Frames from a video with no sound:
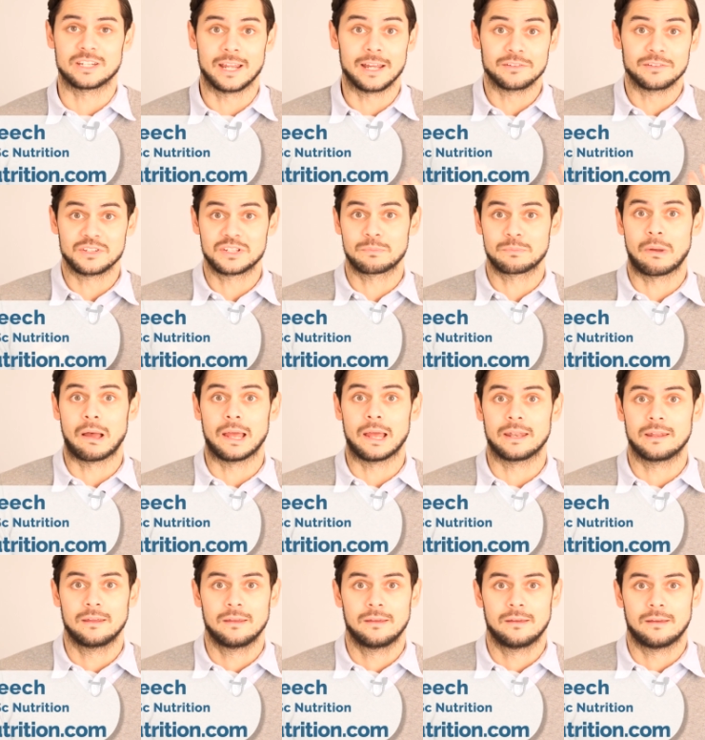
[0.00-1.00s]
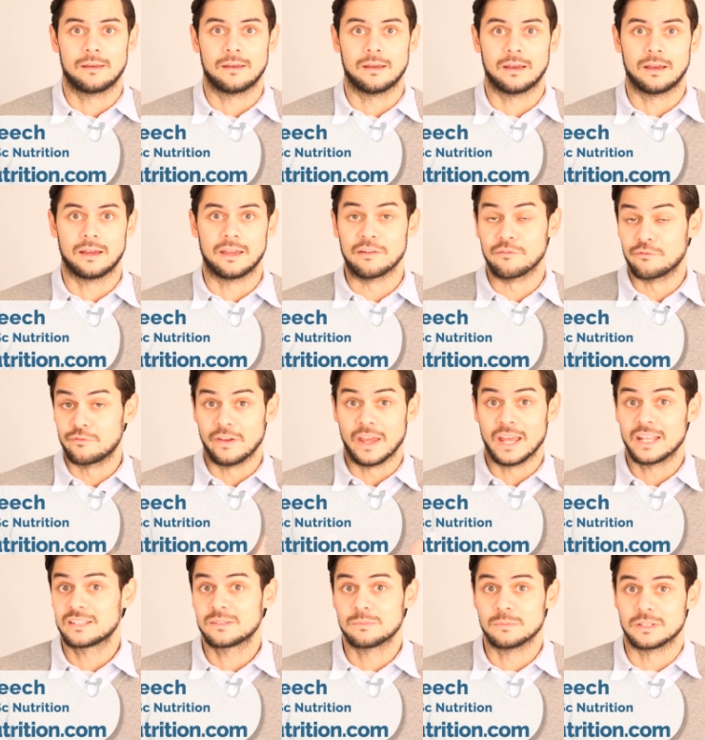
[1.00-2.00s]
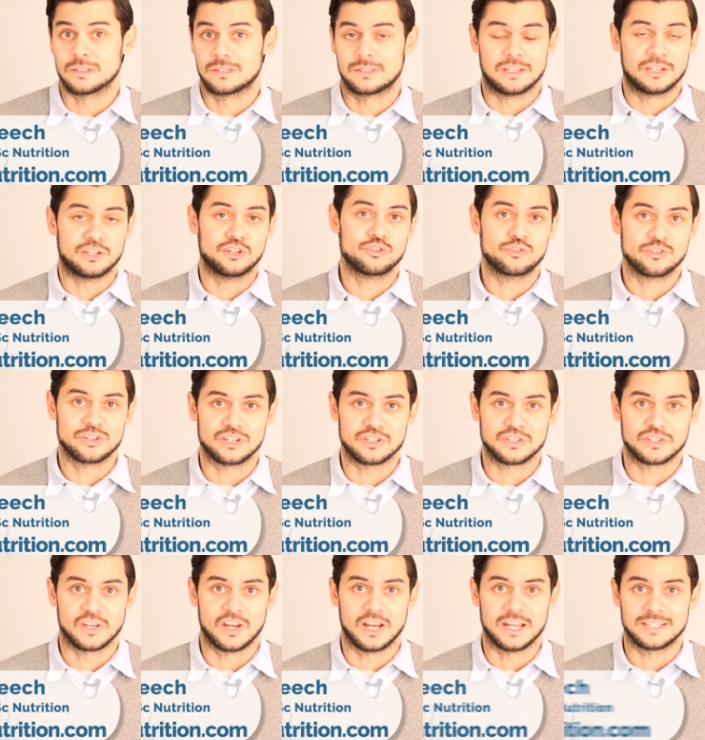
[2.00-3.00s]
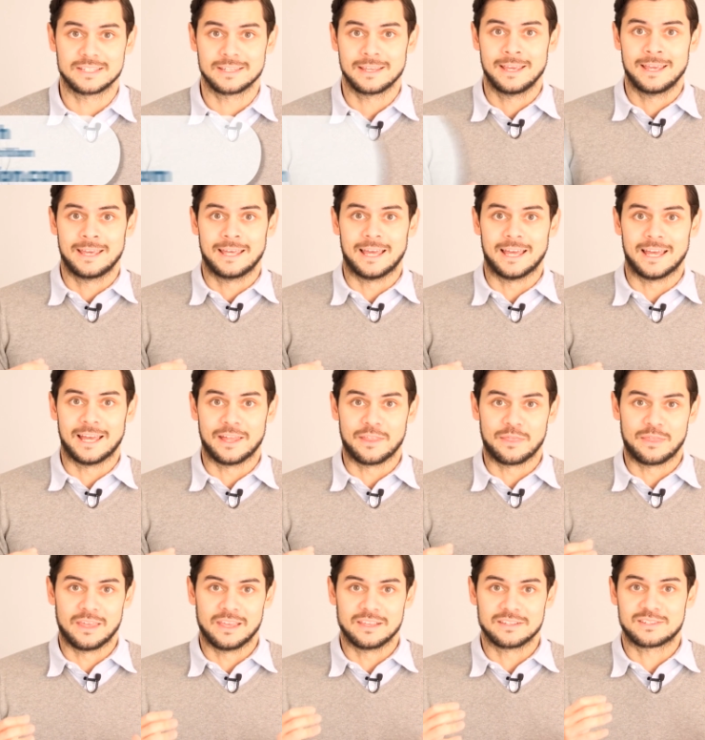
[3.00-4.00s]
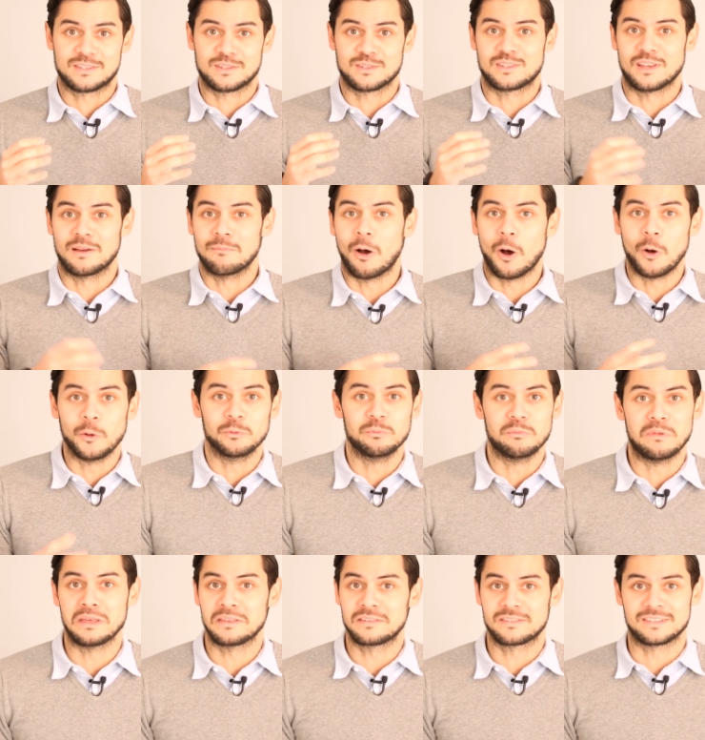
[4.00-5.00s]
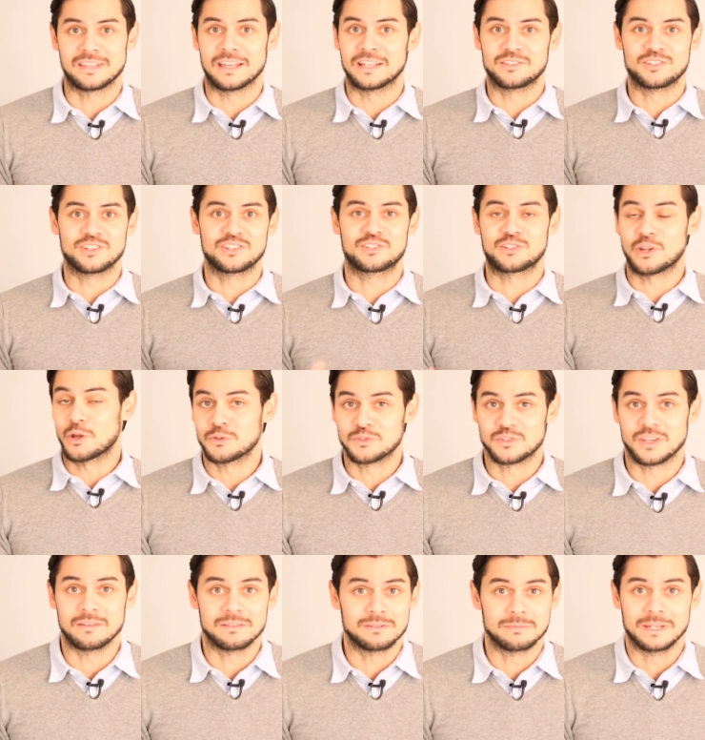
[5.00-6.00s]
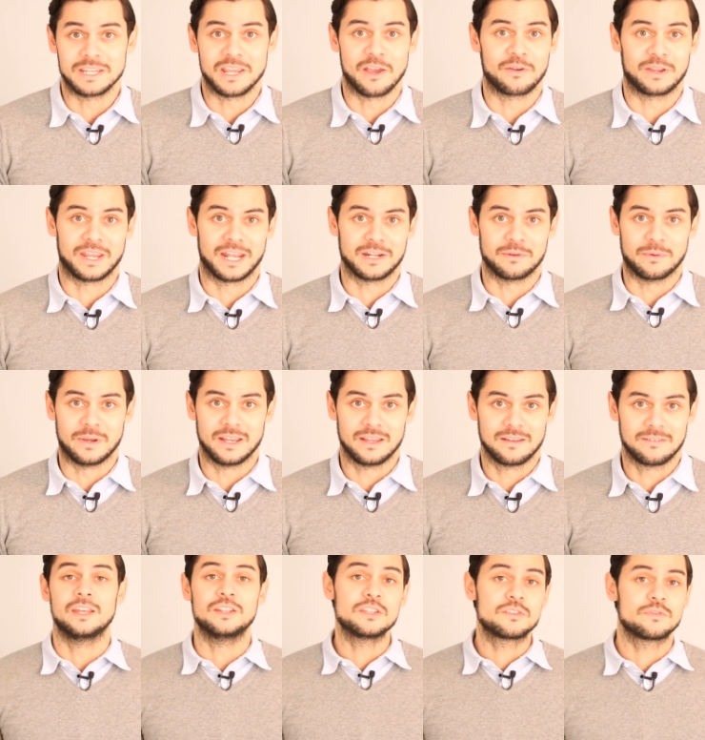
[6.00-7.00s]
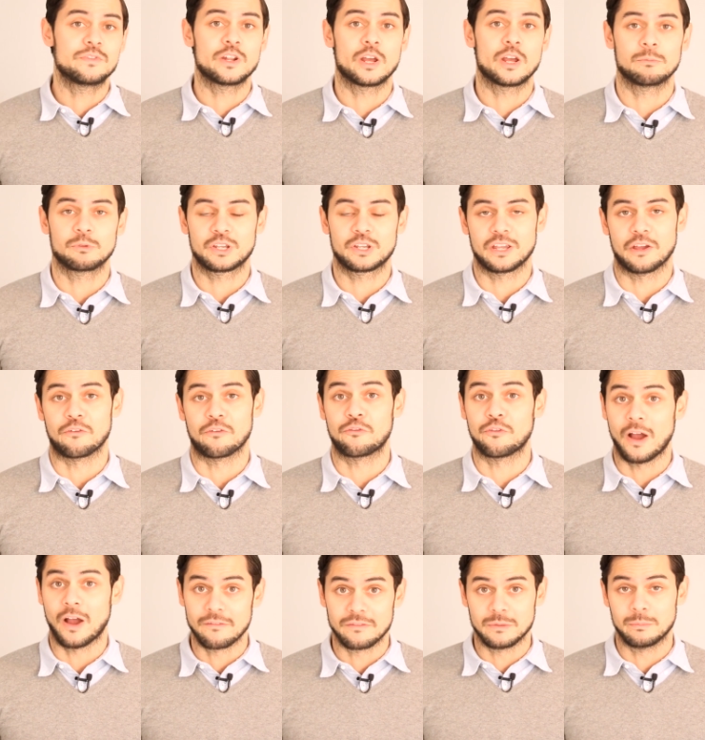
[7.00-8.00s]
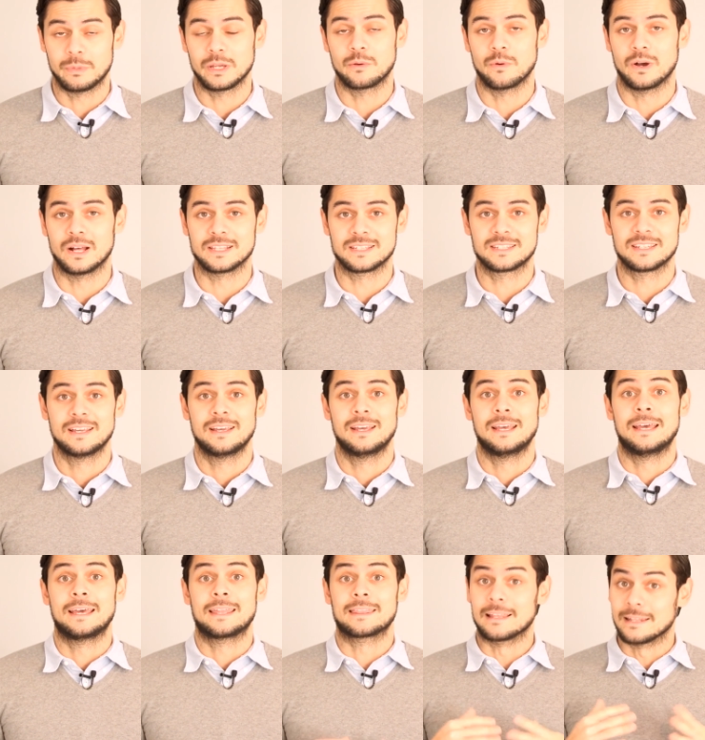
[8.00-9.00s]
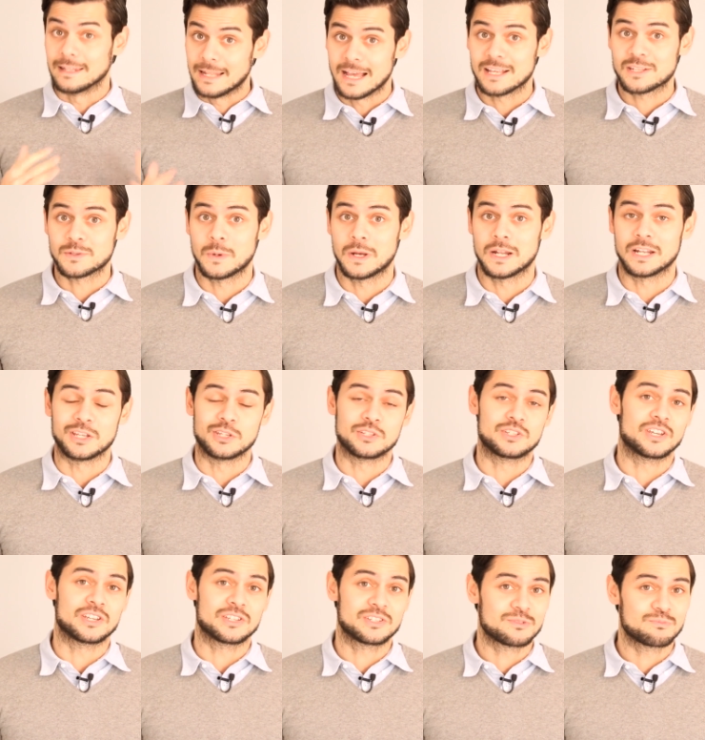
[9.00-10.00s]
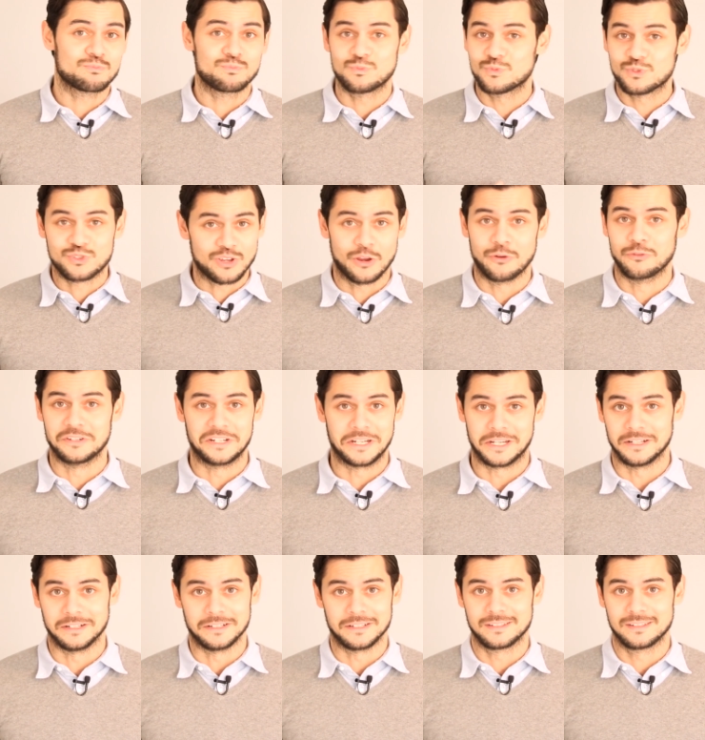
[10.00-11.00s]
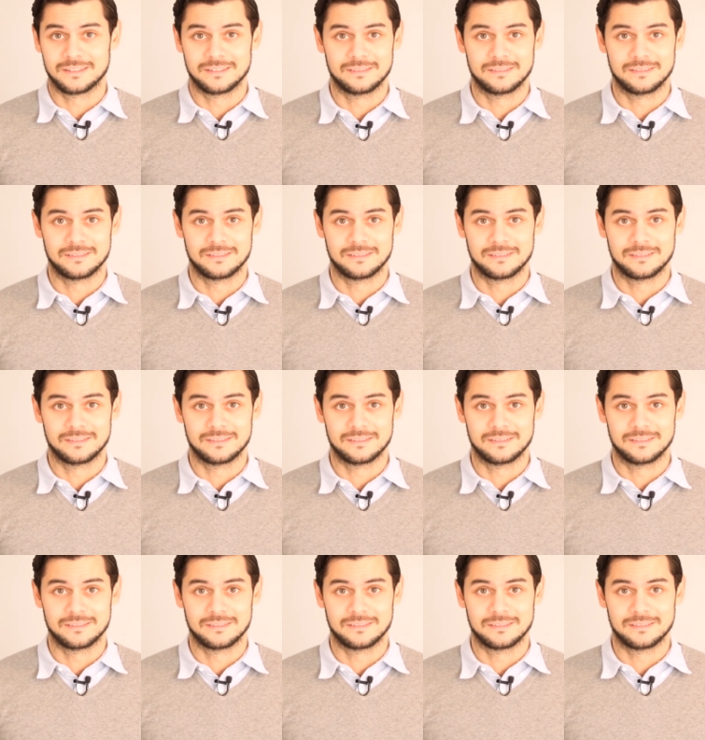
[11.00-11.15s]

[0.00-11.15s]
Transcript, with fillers: Now, despite uh, advancements in nutrition science, uh, there's some old myths that just don't seem to be going anywhere. In this video, I'm looking at five of the big ones. The last one is just so ridiculous.